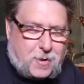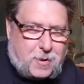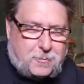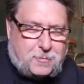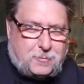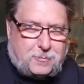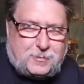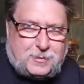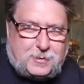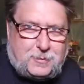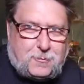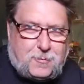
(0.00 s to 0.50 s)

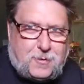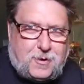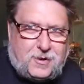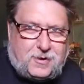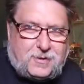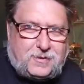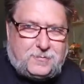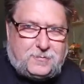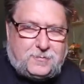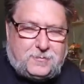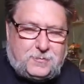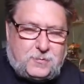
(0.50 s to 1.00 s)
probably
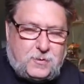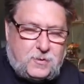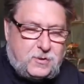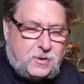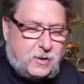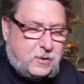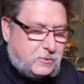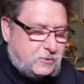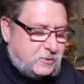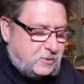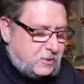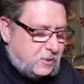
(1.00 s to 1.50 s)
work. We'll
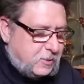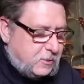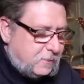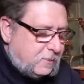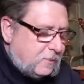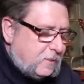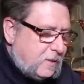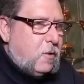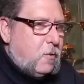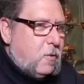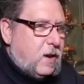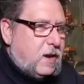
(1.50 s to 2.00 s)
know
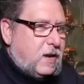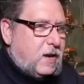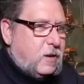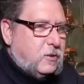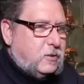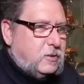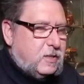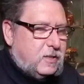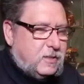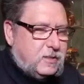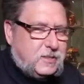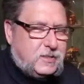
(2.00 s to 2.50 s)
soon. When I
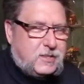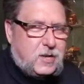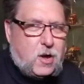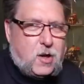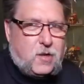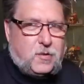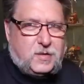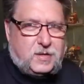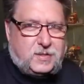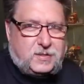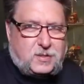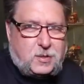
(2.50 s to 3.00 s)
go to
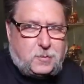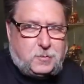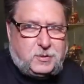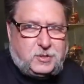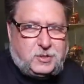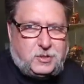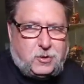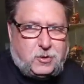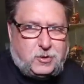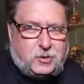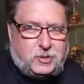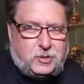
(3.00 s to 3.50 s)
install this, I'll be
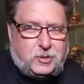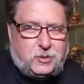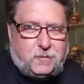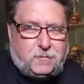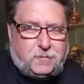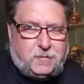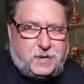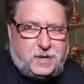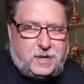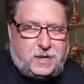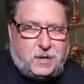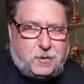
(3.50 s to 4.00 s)
sure to shoot a
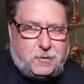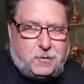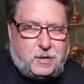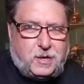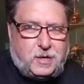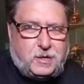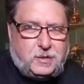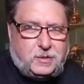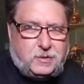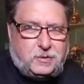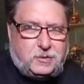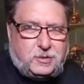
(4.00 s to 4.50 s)
video
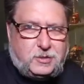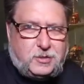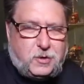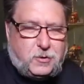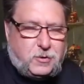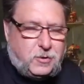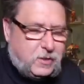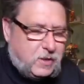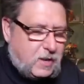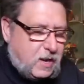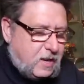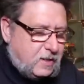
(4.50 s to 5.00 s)
and show
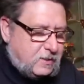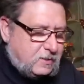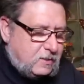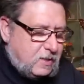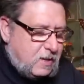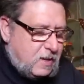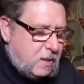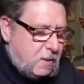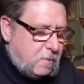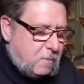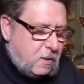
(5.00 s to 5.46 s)
you guys.